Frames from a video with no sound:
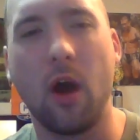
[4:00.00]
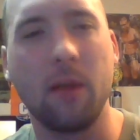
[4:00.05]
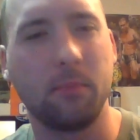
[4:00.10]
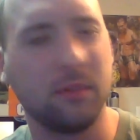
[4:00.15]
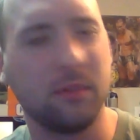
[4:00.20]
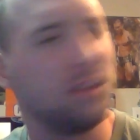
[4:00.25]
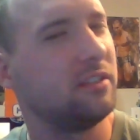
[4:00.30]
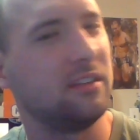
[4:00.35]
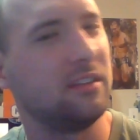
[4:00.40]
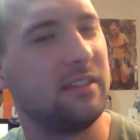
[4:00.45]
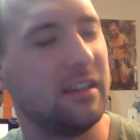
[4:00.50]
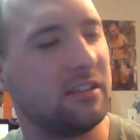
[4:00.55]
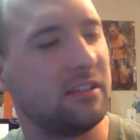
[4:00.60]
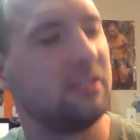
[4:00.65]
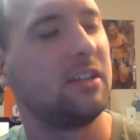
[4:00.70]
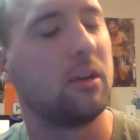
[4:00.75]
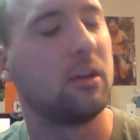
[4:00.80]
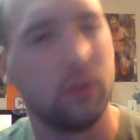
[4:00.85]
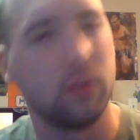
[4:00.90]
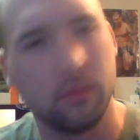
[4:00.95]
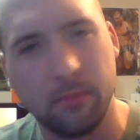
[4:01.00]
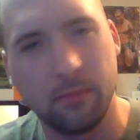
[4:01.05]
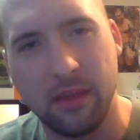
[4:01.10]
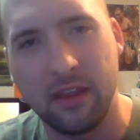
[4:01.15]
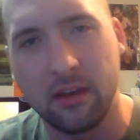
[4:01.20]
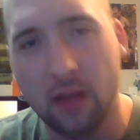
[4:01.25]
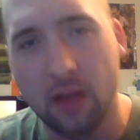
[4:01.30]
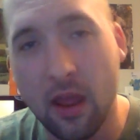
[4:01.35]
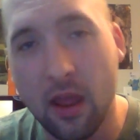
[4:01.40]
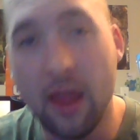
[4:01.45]
but doesn't necessarily
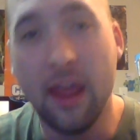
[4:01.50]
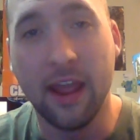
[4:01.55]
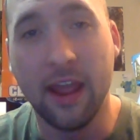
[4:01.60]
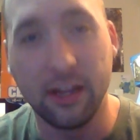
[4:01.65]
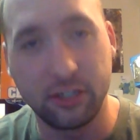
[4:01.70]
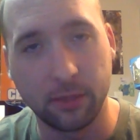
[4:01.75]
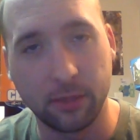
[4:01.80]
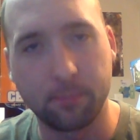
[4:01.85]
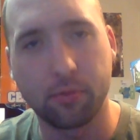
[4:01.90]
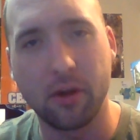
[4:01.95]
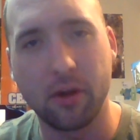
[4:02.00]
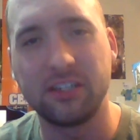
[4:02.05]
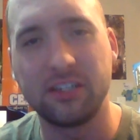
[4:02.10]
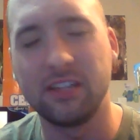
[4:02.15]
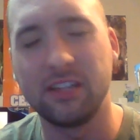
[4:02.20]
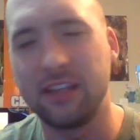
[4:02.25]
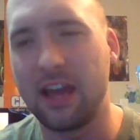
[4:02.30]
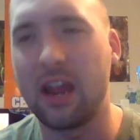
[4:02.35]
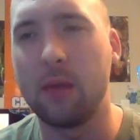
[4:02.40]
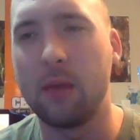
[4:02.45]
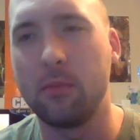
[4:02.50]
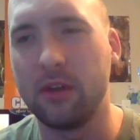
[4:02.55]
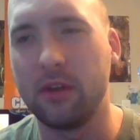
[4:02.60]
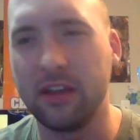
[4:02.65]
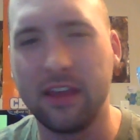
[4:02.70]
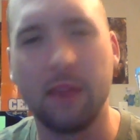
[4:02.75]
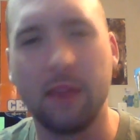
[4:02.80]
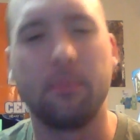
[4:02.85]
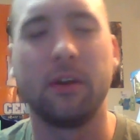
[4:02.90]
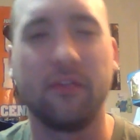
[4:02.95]
mean it's a present that I'm going to get.